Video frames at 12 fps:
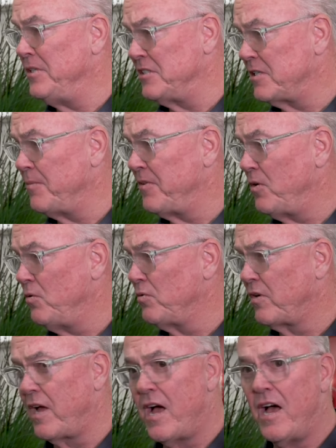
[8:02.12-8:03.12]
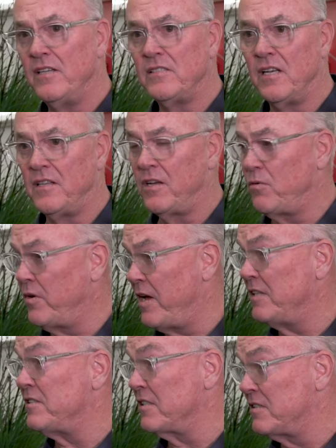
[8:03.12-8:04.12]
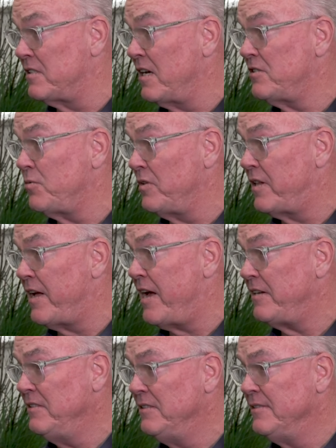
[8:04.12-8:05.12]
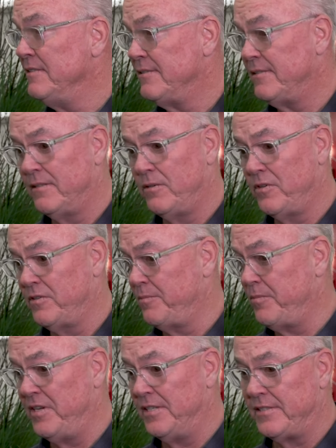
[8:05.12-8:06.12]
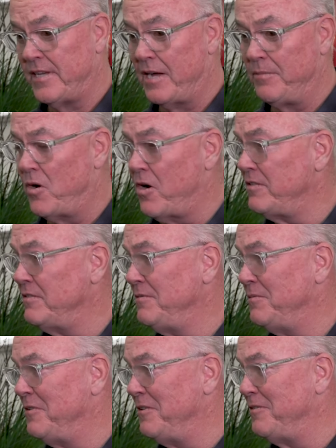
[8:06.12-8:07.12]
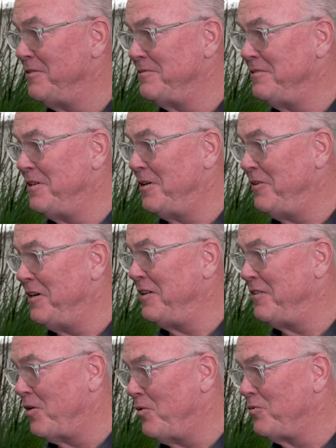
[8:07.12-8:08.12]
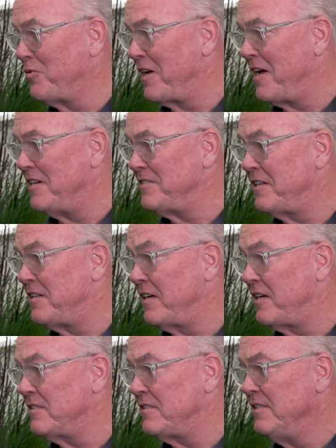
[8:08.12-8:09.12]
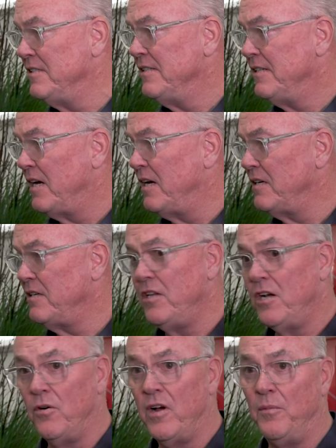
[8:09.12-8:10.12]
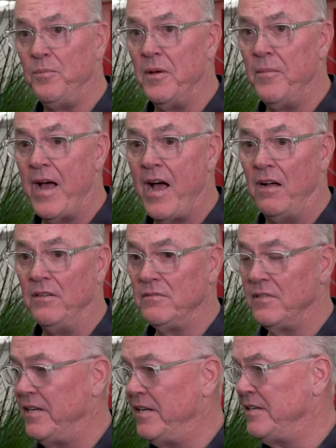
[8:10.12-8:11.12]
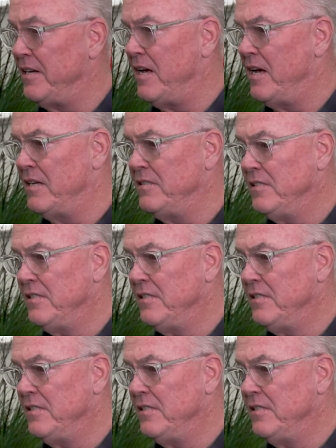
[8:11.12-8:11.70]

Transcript: and some of the older guys, I think we had success with that. whether it be a Zack Martin, whether you know any of the older guys, I think it, you know, helped them out, and